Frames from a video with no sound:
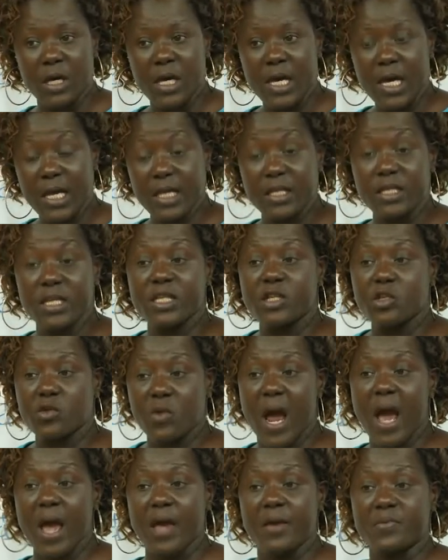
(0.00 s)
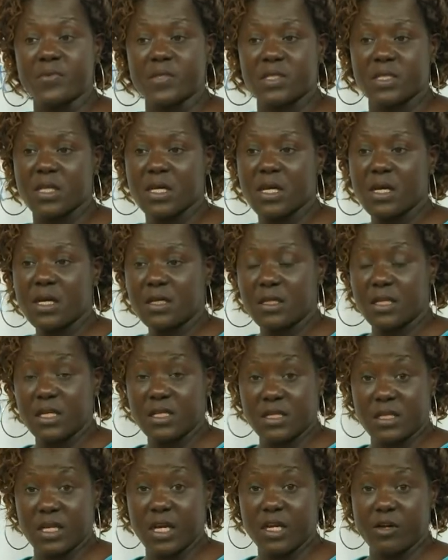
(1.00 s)
It describes the
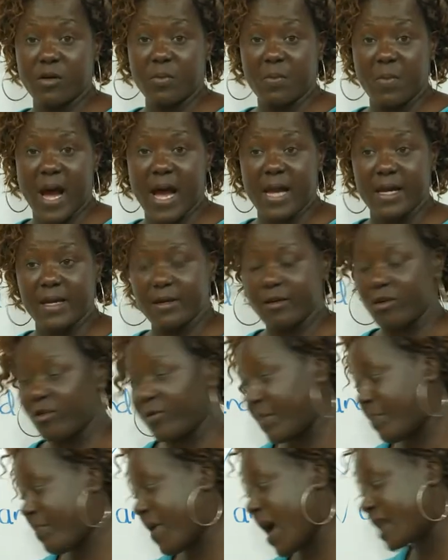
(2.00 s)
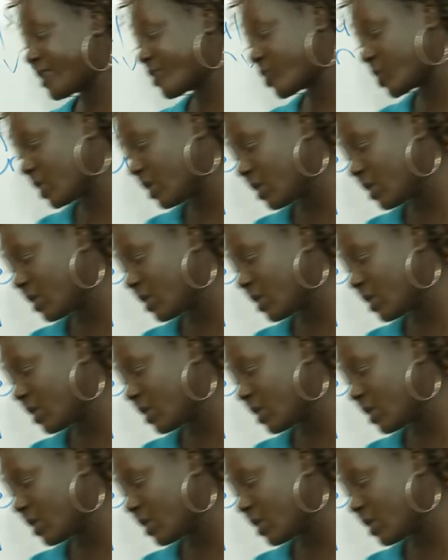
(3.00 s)
state of mind of a person.